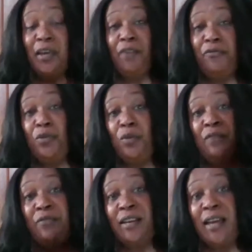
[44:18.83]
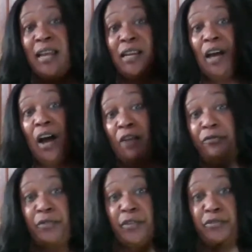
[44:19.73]
if you live in any
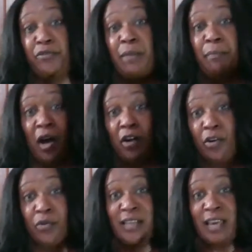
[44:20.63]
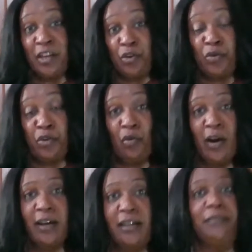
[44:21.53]
of the 3 boroughs in New
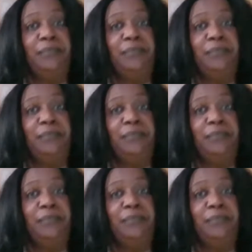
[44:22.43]
York,